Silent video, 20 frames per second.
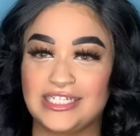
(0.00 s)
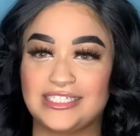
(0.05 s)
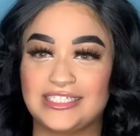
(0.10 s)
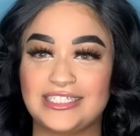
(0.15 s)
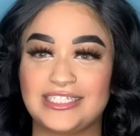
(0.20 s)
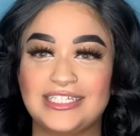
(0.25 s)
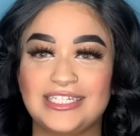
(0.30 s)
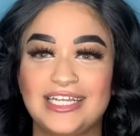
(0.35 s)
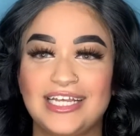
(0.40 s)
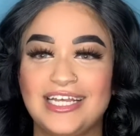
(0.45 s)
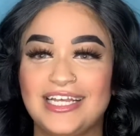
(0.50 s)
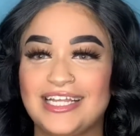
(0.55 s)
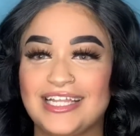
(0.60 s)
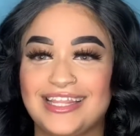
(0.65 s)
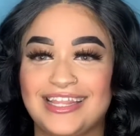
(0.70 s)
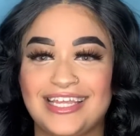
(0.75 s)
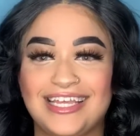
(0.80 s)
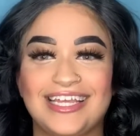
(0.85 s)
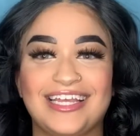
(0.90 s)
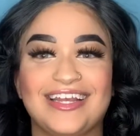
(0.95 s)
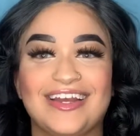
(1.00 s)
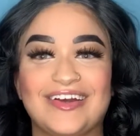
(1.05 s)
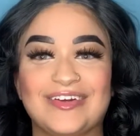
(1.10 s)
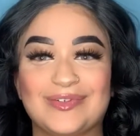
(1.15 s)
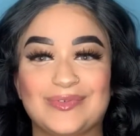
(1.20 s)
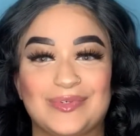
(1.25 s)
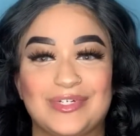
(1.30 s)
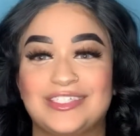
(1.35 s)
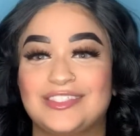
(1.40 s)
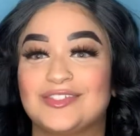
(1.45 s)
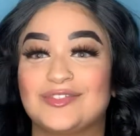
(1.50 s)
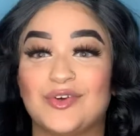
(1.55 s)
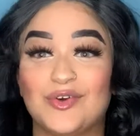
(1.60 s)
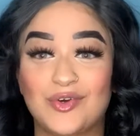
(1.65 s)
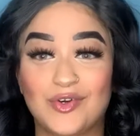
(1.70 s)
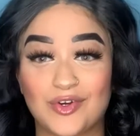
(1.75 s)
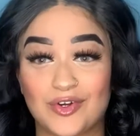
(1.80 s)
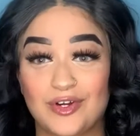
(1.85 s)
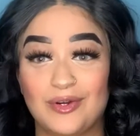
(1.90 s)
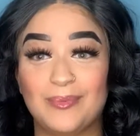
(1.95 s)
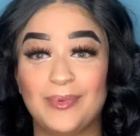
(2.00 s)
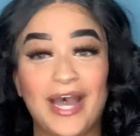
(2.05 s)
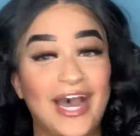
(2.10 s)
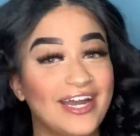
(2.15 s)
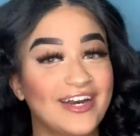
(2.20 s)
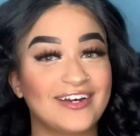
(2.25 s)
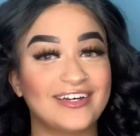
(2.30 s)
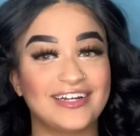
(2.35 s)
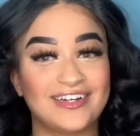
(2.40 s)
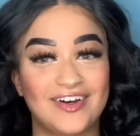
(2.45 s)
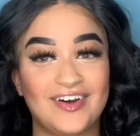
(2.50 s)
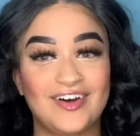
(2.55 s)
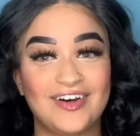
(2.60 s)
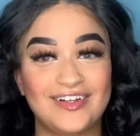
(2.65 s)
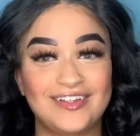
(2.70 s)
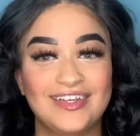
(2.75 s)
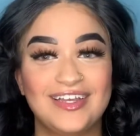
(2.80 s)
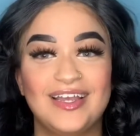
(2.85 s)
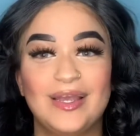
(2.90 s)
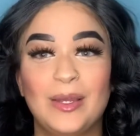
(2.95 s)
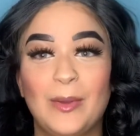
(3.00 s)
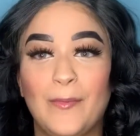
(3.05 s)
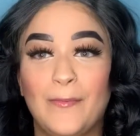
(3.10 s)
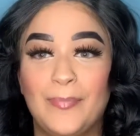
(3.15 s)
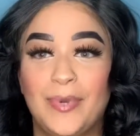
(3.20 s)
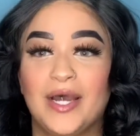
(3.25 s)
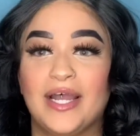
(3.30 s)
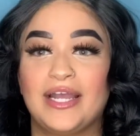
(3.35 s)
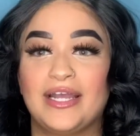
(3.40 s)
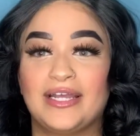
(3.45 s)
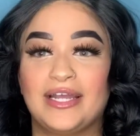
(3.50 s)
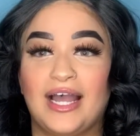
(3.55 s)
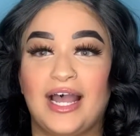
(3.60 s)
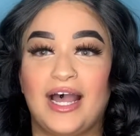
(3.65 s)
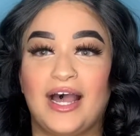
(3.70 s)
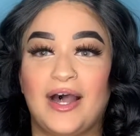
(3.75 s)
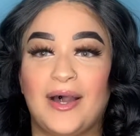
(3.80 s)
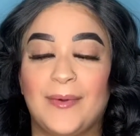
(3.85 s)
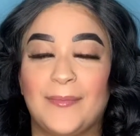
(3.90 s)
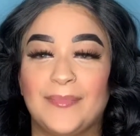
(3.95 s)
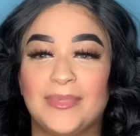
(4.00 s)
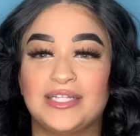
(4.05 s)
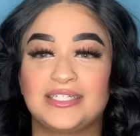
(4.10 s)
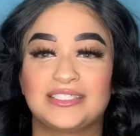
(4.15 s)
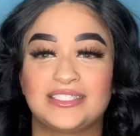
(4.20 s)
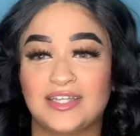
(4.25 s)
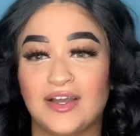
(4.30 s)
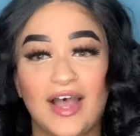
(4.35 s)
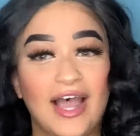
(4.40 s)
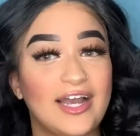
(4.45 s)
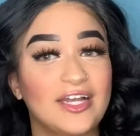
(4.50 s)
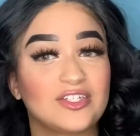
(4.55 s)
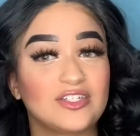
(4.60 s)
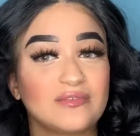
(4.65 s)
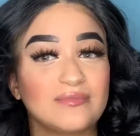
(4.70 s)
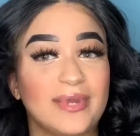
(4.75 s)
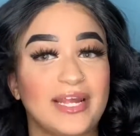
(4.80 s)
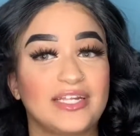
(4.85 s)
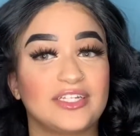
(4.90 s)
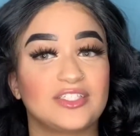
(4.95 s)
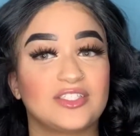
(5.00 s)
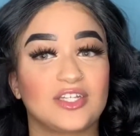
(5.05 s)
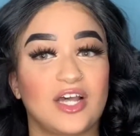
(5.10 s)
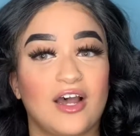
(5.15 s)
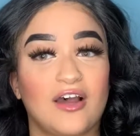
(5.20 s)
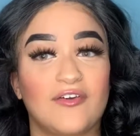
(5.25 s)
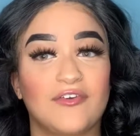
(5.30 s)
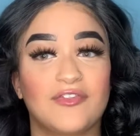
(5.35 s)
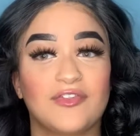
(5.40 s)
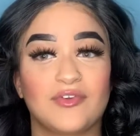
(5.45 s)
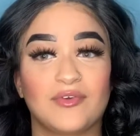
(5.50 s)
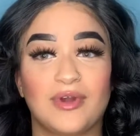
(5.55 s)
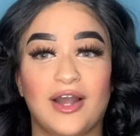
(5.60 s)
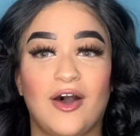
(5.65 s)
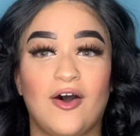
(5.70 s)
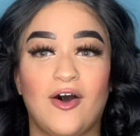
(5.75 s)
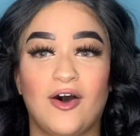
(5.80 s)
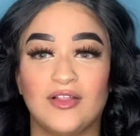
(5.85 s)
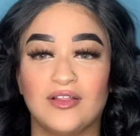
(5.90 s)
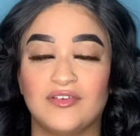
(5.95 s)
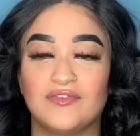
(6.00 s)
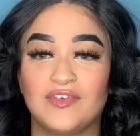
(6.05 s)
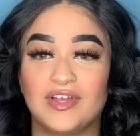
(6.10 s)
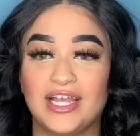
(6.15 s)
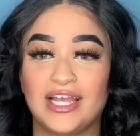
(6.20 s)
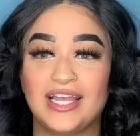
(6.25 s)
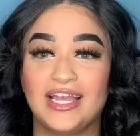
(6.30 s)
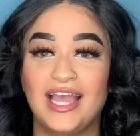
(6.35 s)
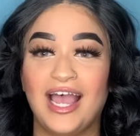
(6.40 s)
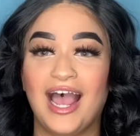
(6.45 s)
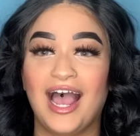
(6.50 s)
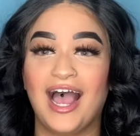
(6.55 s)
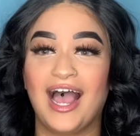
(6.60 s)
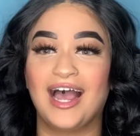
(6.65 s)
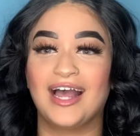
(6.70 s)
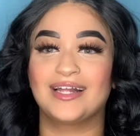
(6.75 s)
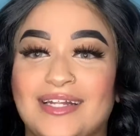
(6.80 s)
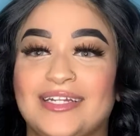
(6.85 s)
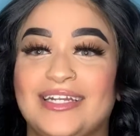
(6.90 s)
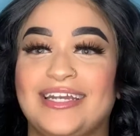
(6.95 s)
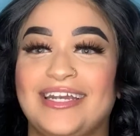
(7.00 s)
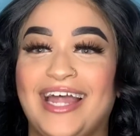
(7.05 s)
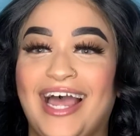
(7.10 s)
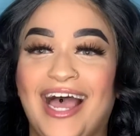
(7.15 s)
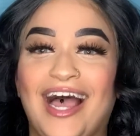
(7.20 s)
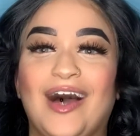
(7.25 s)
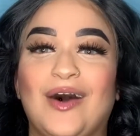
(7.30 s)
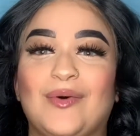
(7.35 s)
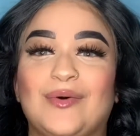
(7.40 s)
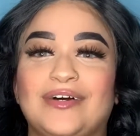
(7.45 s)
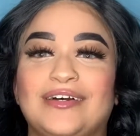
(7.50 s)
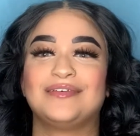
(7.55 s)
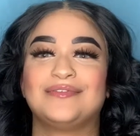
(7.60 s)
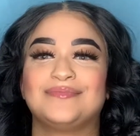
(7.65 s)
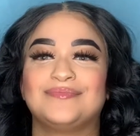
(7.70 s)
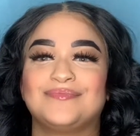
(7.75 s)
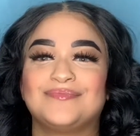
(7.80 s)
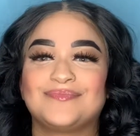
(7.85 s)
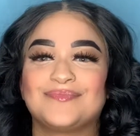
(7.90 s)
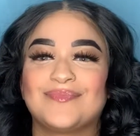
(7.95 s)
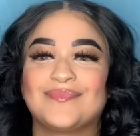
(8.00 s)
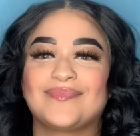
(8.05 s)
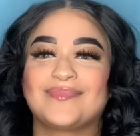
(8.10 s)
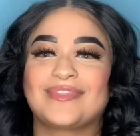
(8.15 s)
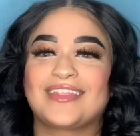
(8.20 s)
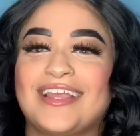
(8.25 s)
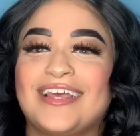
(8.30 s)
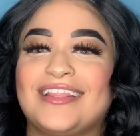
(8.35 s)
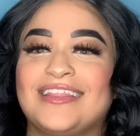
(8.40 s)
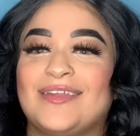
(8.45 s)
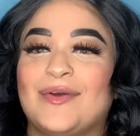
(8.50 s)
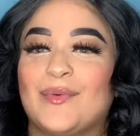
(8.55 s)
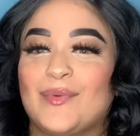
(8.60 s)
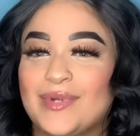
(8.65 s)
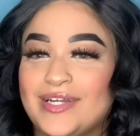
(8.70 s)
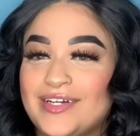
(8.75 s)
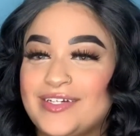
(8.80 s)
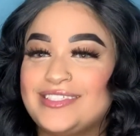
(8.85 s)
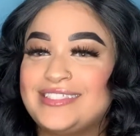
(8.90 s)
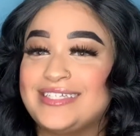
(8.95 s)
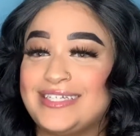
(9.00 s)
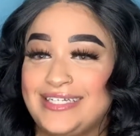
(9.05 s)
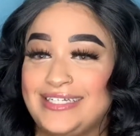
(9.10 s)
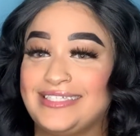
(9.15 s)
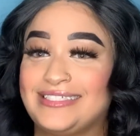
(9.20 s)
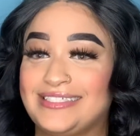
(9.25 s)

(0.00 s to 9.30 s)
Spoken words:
isn't the original curl pattern at all, but it still has remained soft throughout all of it. Now the real tea,